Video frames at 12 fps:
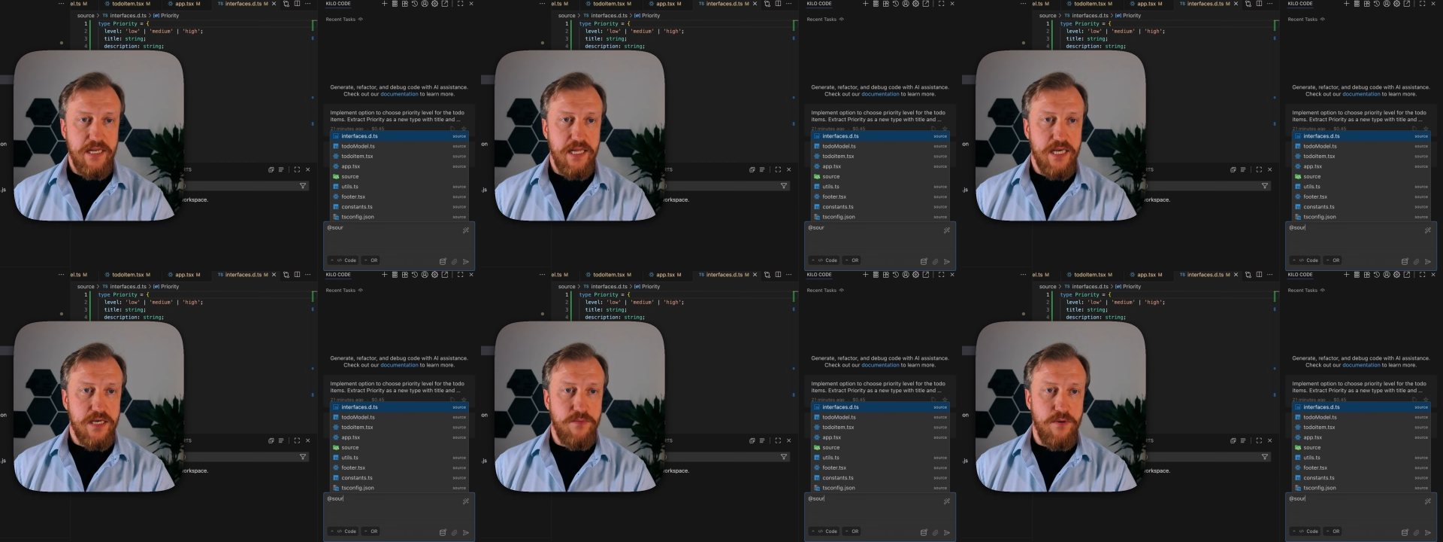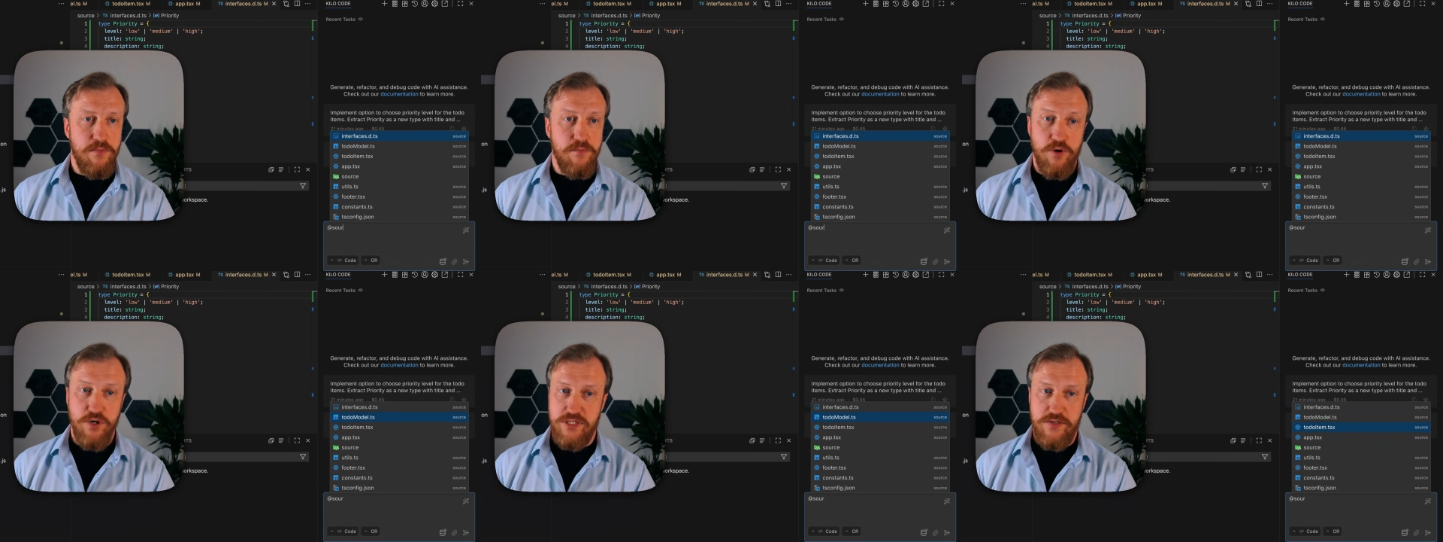like
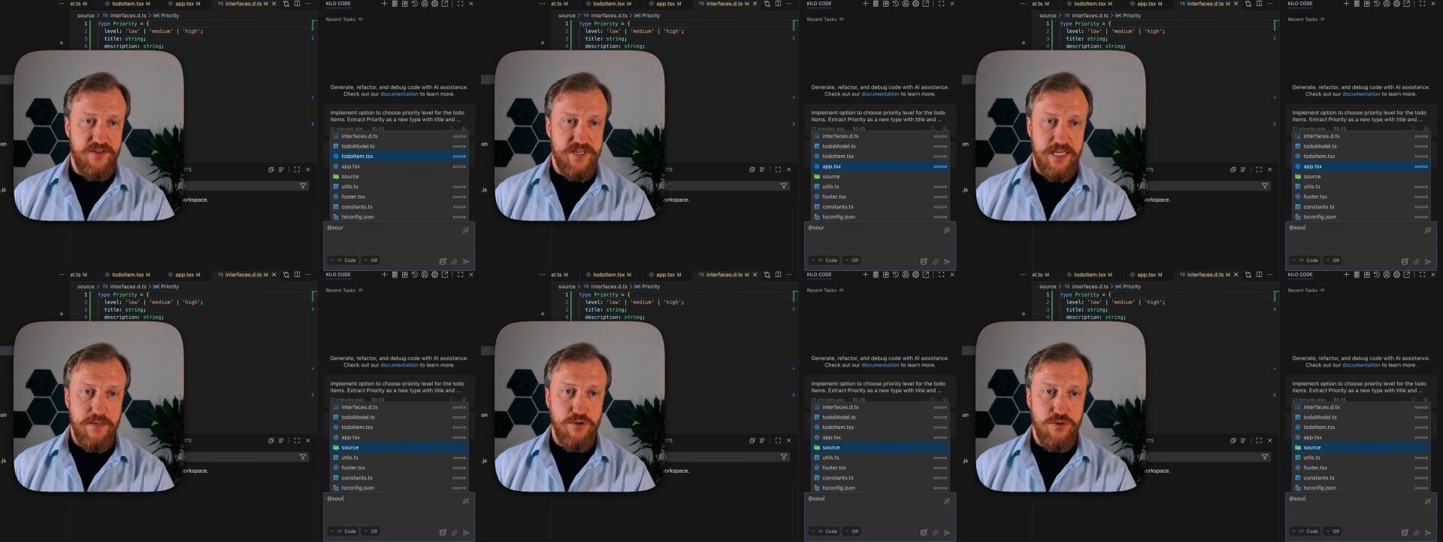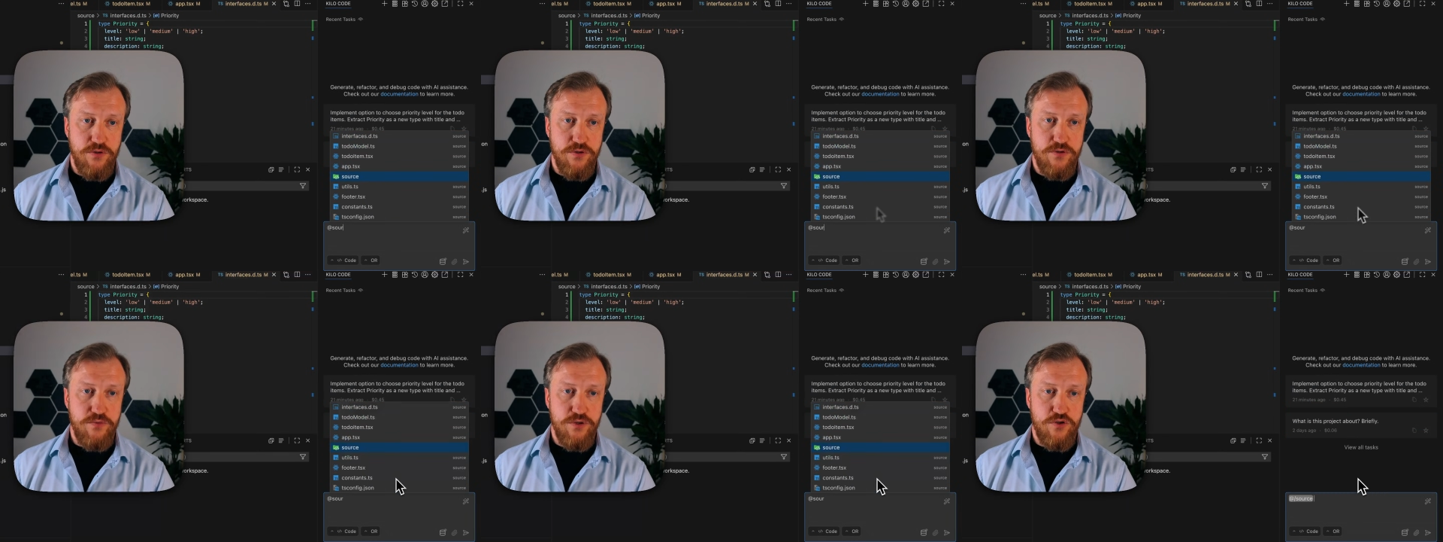most of the time, you
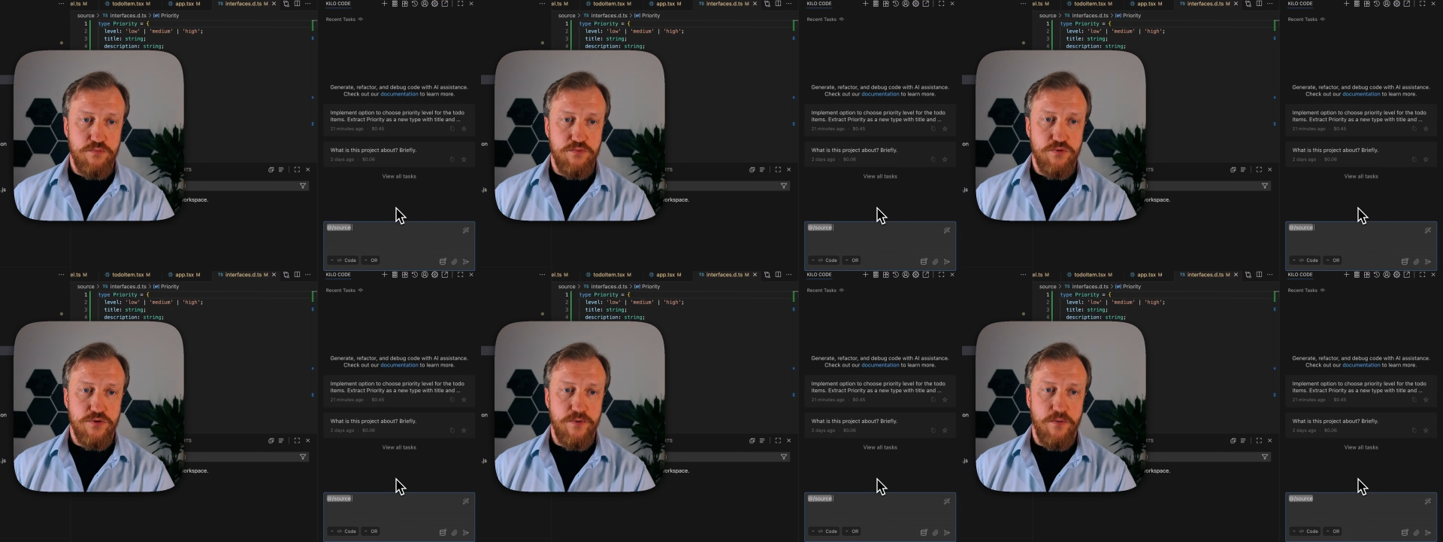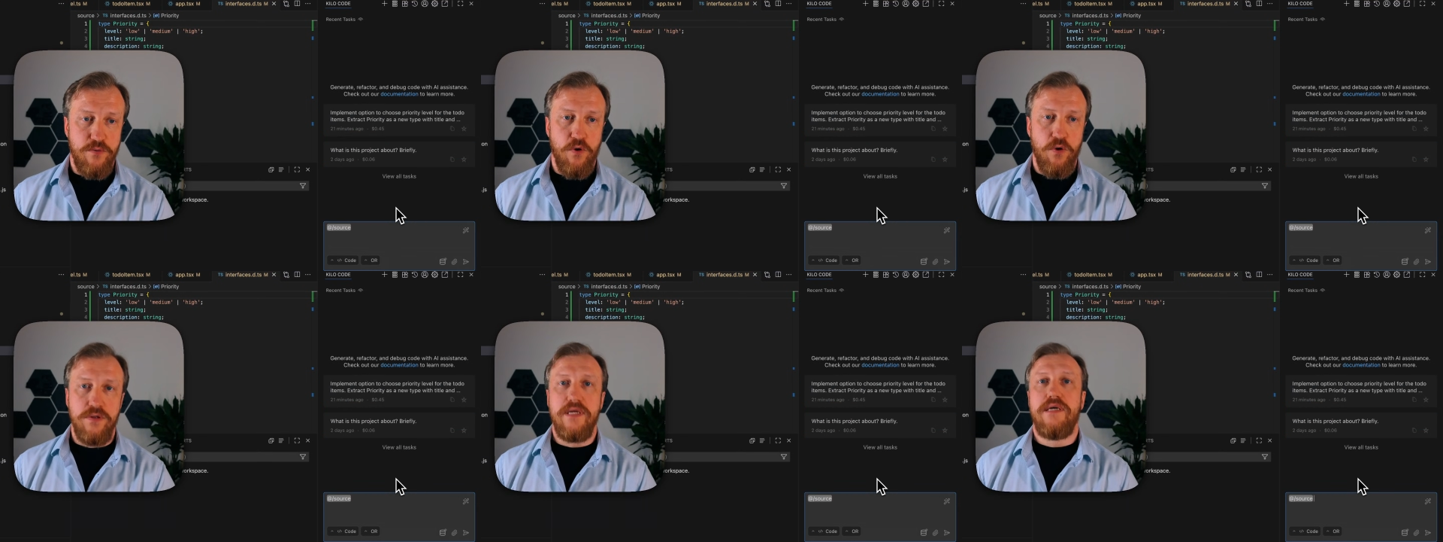don't want to put the
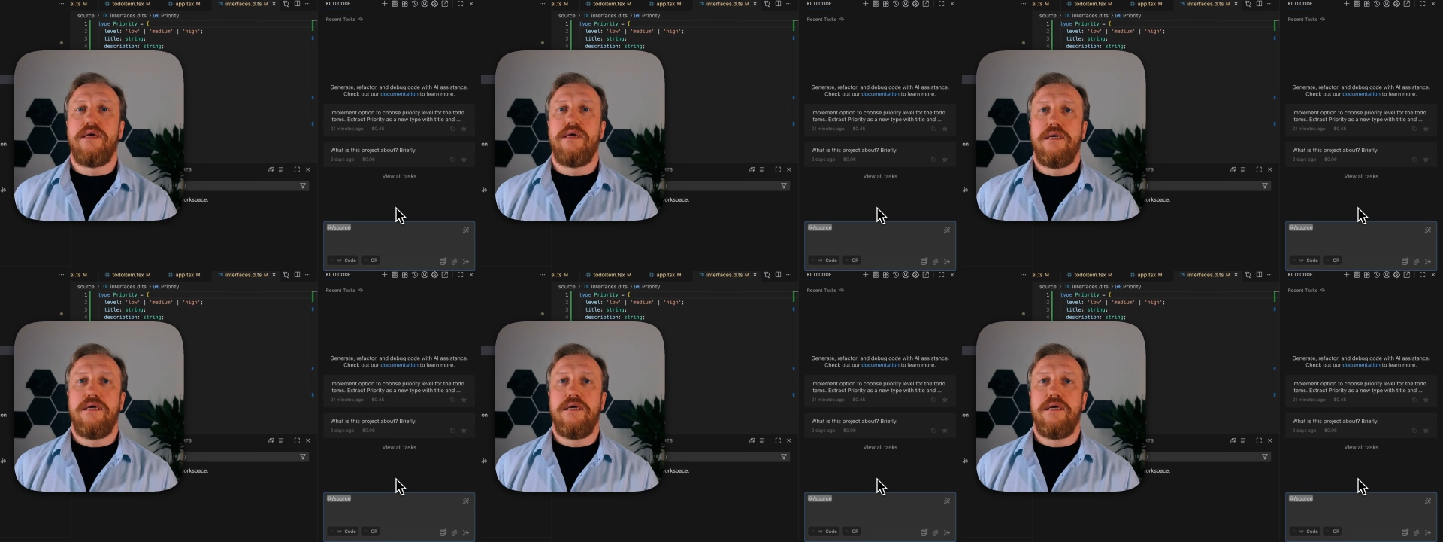whole